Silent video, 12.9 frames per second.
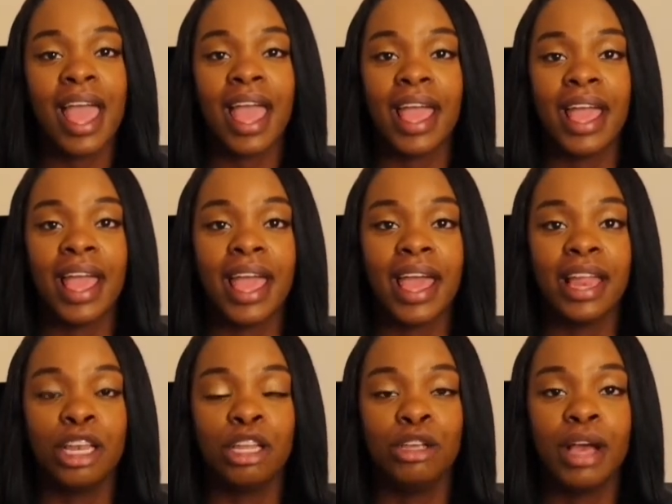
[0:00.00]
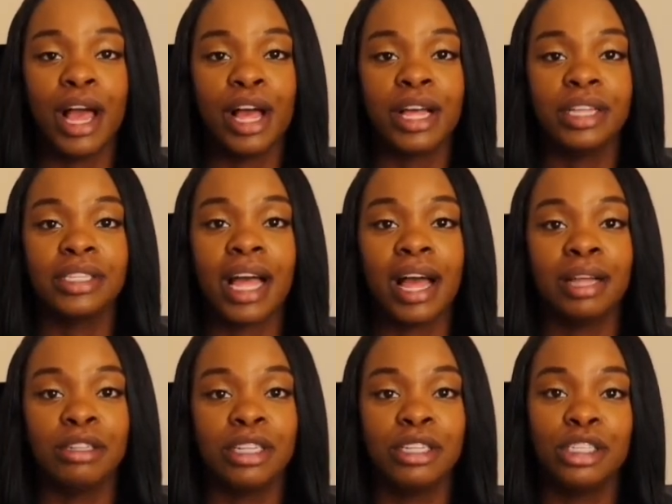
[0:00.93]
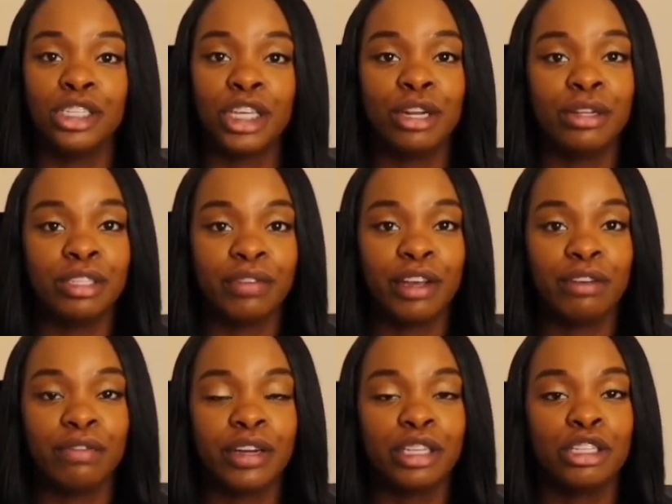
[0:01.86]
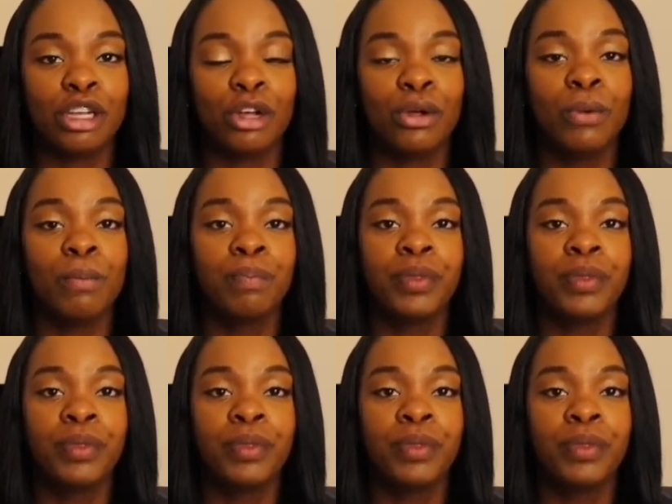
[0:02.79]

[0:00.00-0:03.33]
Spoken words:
And you guys, this channel is very fresh, so